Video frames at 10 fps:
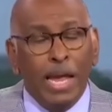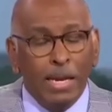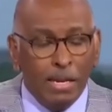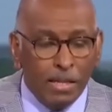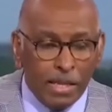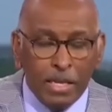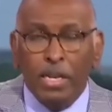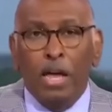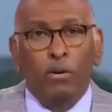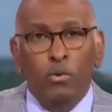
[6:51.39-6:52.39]

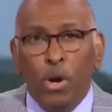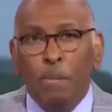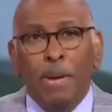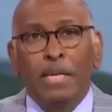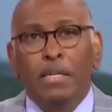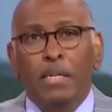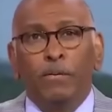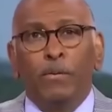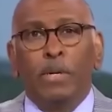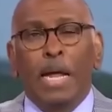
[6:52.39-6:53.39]
Then Donald Trump has a
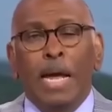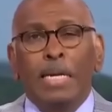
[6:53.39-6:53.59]
different